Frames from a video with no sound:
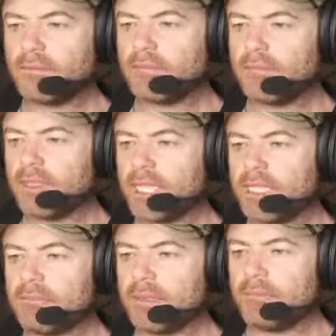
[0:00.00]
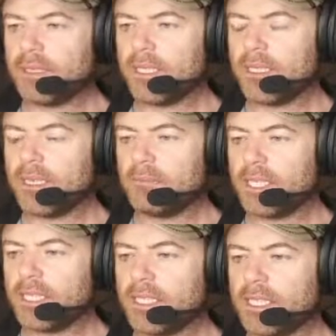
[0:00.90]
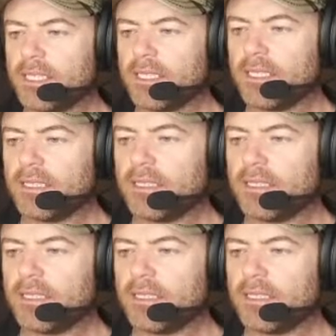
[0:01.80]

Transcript: This may be an arpeggiator.